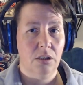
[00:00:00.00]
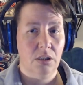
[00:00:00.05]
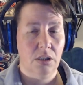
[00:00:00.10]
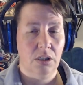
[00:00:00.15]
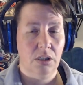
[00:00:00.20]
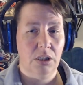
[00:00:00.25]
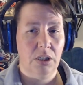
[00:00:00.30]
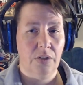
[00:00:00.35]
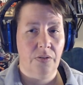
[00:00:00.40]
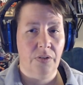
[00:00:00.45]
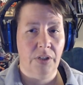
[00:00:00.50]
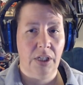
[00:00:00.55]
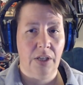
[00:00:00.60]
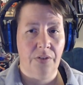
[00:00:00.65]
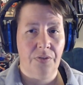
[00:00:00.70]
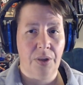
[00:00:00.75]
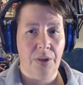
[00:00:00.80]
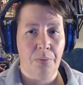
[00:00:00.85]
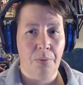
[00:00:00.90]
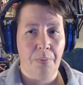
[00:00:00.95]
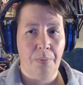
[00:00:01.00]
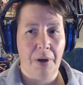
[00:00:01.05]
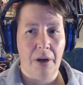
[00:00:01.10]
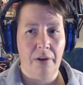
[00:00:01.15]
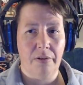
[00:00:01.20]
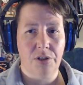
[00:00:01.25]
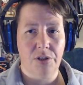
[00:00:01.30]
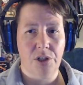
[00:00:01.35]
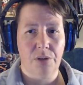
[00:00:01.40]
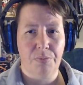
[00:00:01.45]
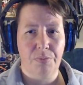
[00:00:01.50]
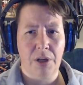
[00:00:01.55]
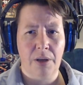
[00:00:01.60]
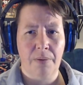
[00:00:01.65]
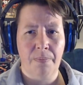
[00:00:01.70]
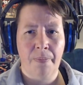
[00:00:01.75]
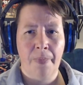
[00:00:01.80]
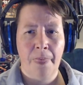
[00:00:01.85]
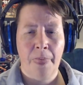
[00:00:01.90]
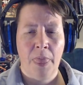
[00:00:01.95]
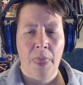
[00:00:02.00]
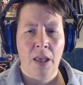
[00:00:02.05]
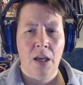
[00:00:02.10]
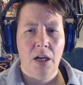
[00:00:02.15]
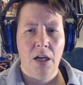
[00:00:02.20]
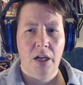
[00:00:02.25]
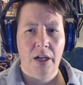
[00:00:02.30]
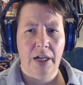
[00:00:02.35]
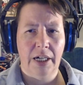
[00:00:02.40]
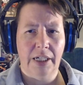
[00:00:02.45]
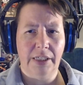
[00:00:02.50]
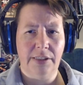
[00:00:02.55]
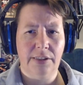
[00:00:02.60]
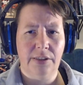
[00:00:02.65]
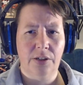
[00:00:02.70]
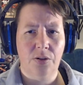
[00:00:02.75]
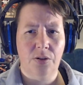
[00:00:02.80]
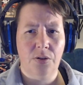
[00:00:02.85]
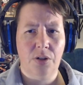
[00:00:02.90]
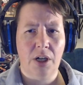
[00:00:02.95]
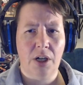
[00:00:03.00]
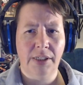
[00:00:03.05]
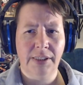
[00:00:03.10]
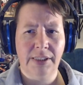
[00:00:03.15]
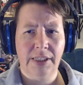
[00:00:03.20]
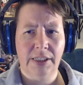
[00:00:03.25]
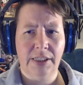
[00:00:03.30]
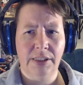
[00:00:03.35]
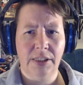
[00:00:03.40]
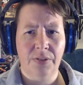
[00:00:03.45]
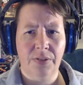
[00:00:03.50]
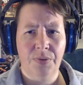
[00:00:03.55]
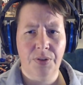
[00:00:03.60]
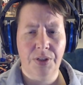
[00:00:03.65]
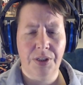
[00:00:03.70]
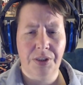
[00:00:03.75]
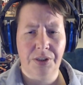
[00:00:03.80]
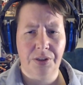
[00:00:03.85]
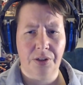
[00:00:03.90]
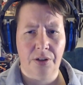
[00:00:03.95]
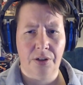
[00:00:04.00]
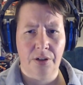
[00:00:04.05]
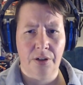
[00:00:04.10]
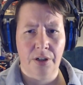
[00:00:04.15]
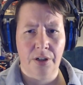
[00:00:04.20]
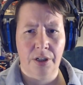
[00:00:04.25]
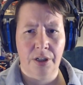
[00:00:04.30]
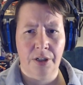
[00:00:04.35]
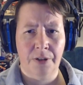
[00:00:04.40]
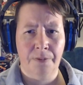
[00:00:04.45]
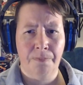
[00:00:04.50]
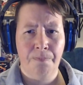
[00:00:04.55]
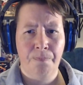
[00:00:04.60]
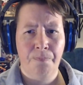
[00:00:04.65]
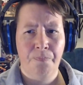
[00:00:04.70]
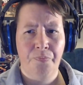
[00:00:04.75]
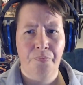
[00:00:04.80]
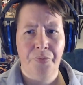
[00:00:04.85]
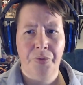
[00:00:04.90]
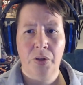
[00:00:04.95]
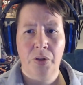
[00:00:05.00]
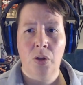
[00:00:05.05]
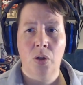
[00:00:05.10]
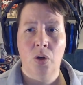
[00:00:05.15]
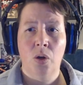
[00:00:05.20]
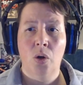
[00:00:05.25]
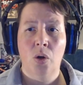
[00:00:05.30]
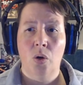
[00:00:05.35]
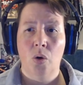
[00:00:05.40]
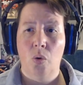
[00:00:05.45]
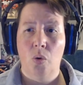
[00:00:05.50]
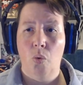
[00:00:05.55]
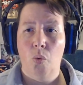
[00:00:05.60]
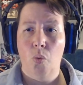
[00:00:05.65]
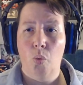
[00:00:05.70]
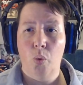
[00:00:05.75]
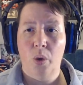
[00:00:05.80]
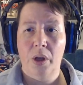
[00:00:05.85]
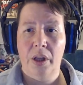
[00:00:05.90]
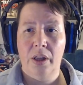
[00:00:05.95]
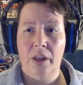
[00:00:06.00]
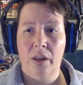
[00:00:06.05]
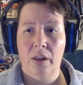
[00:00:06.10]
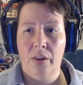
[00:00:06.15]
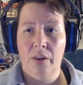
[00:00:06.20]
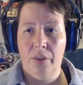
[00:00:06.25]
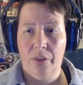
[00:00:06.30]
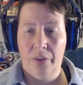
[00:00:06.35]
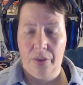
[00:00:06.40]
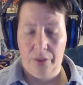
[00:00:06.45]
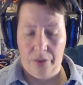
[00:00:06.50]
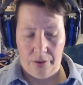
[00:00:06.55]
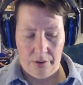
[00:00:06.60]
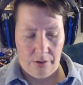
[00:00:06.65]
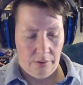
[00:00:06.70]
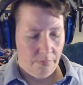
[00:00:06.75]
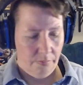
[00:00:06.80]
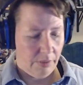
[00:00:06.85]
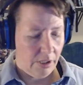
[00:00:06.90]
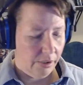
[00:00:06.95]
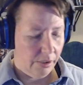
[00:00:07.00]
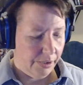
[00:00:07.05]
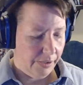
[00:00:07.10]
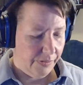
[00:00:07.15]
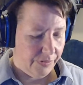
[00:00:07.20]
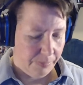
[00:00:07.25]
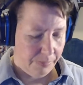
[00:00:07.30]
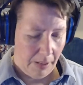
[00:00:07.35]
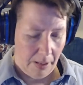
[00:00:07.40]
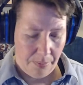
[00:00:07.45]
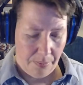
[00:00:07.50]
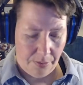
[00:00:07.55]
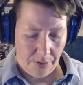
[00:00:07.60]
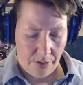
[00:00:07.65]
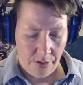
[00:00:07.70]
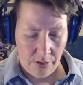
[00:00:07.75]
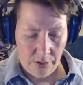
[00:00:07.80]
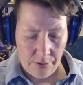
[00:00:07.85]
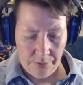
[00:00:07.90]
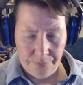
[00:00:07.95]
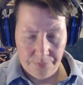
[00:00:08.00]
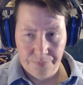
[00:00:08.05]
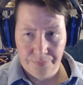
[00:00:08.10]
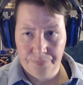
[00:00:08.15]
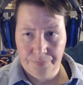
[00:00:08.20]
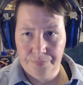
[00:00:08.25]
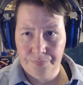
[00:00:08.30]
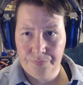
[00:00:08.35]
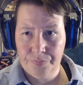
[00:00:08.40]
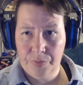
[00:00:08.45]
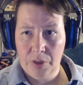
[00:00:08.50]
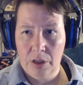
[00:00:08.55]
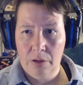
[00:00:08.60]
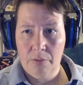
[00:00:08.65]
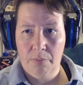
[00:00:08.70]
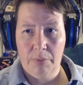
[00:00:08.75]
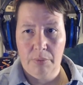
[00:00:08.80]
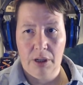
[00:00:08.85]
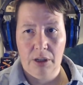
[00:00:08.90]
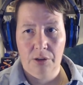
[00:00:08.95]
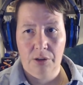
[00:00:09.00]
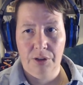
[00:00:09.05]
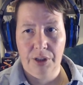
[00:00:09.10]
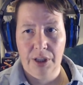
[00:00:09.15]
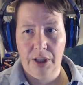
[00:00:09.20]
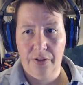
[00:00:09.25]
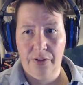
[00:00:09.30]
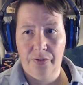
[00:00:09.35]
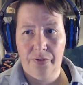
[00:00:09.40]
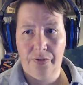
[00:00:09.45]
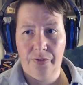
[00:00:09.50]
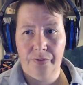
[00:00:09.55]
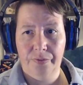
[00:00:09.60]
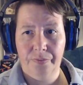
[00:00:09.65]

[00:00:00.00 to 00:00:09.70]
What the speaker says: Definitely give them a pirate ship name. Alright, so Khan's dad is looking for the star with Meadow Leaf's people. Meadow Leaf.